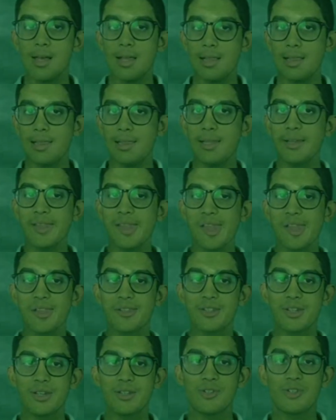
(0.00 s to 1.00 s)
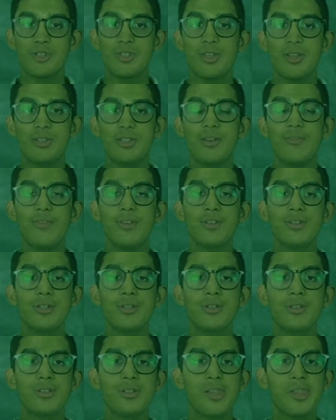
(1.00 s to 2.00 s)
Let's change the
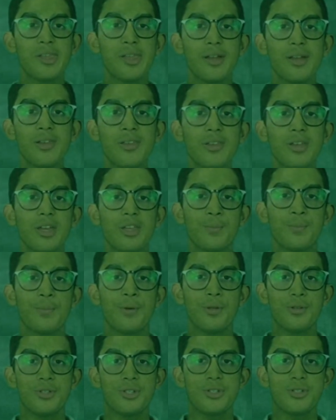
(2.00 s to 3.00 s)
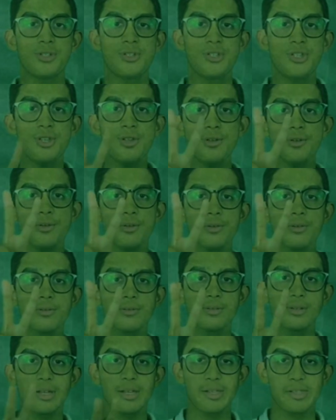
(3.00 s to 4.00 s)
division sign and put 2
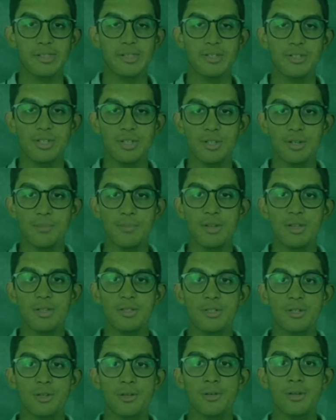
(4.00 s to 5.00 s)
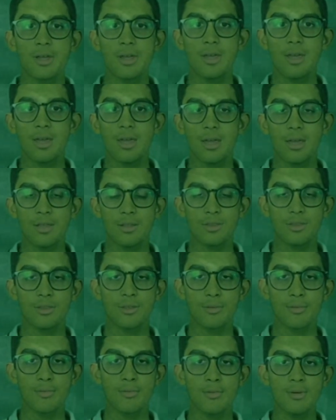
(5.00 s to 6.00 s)
as the denominator and
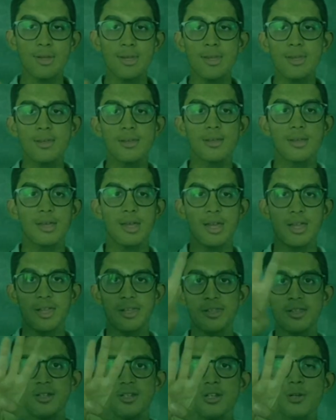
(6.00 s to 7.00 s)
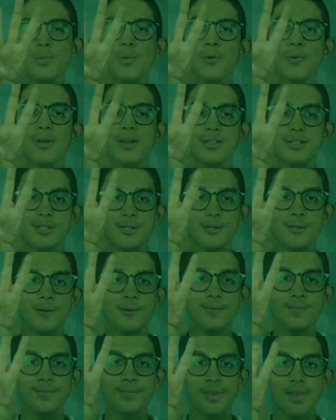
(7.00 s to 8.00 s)
3 as the numerator.